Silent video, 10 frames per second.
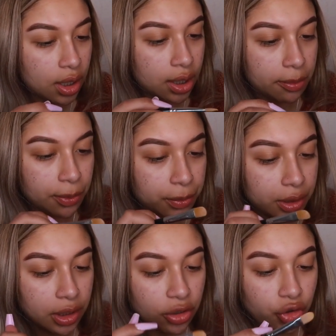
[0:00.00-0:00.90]
I'm
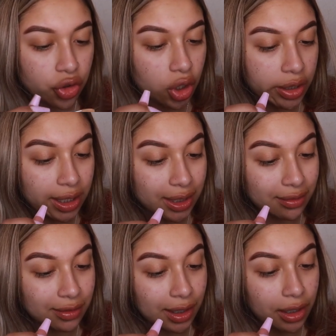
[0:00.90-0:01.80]
really just not that
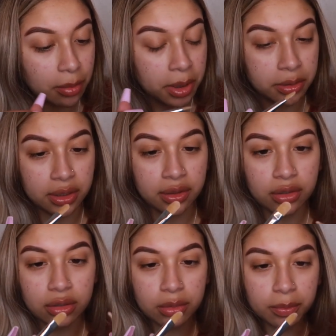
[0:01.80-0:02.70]
excited about
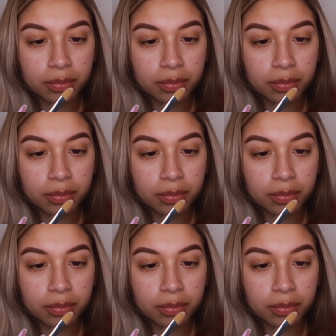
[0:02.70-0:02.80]
this.